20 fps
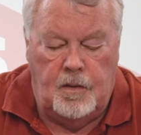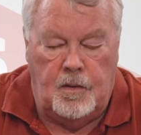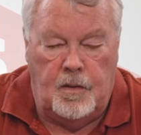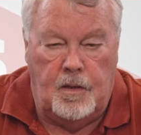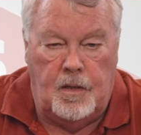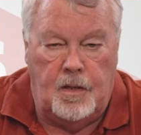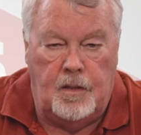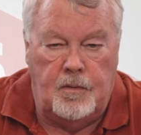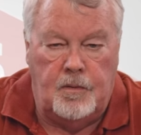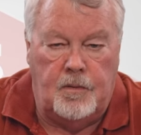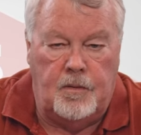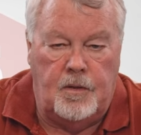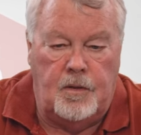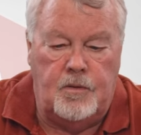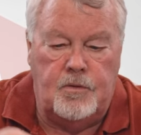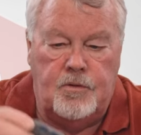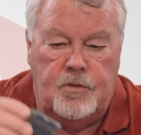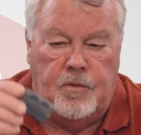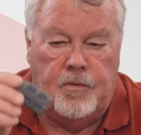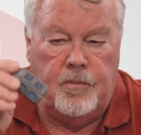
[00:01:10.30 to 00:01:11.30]
All right,
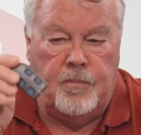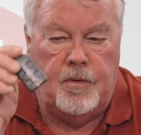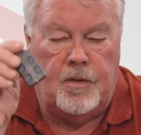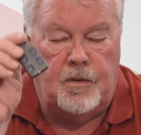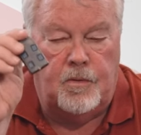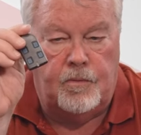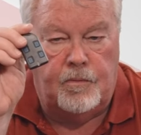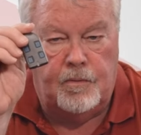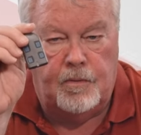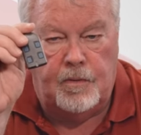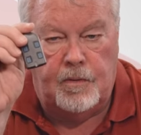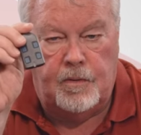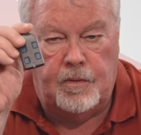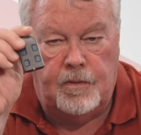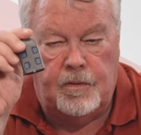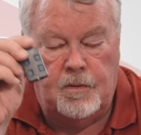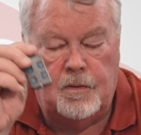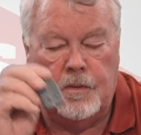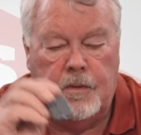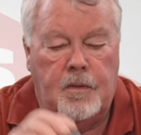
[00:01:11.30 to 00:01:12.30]
there's your remote.
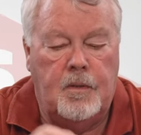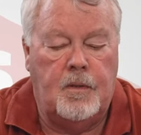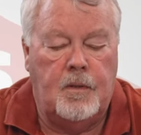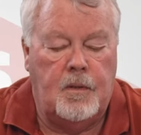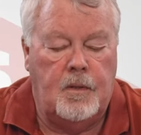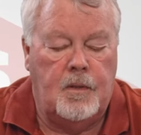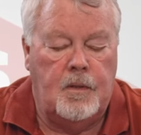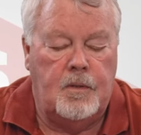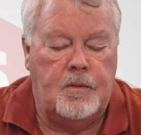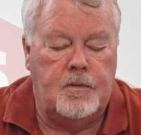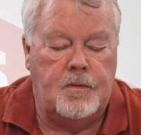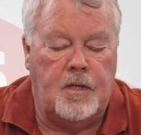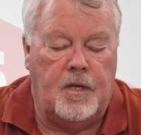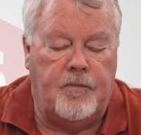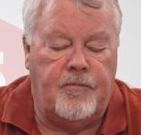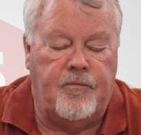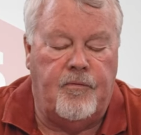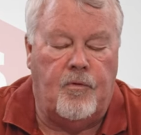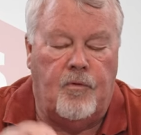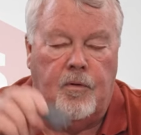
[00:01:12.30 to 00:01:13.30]
It's
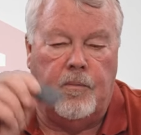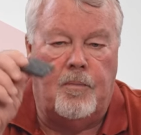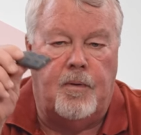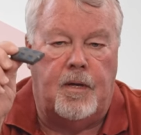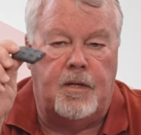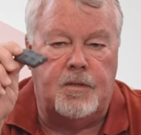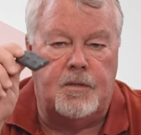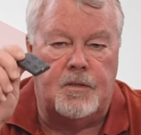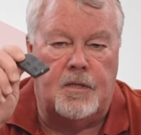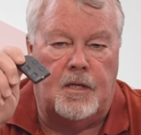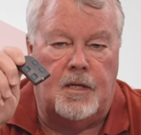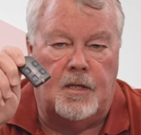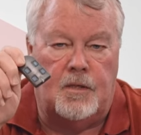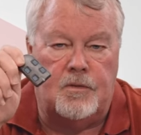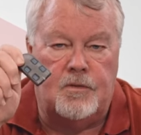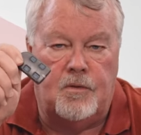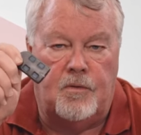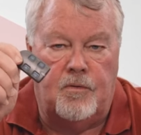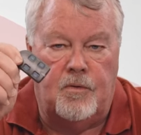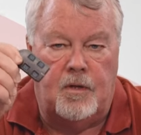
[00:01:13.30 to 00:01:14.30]
got four buttons on
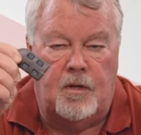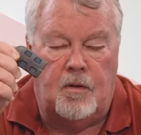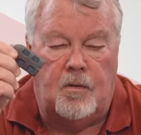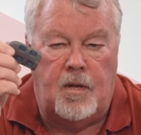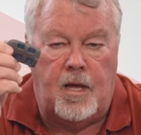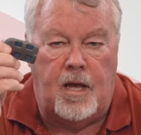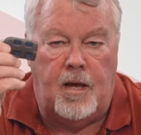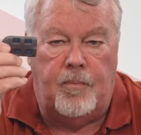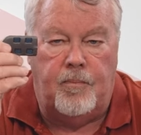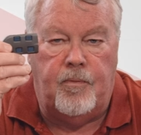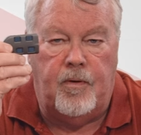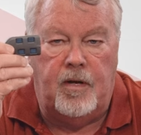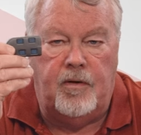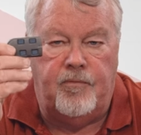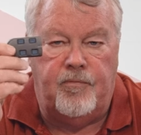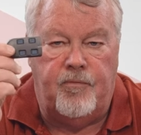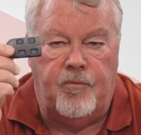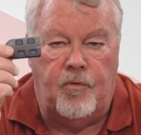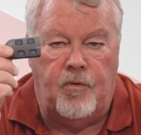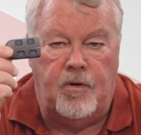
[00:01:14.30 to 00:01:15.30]
it, so it'll
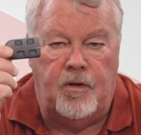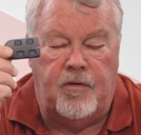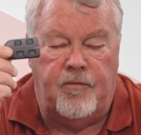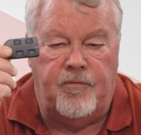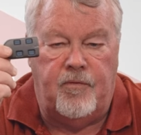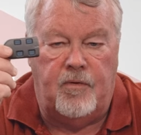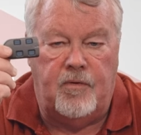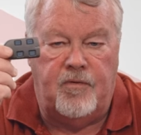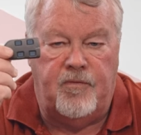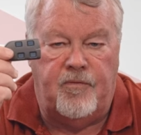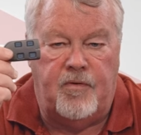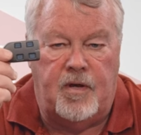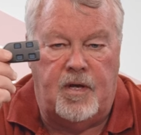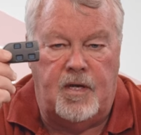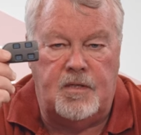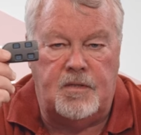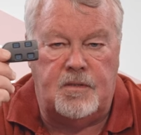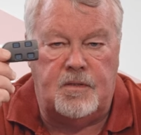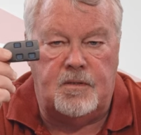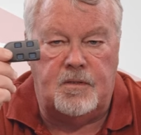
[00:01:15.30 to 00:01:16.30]
operate four different
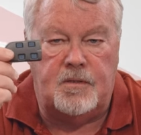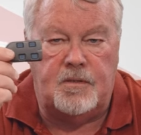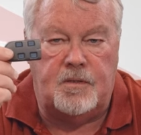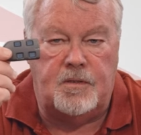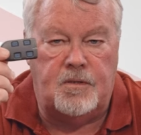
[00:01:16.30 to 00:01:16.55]
devices.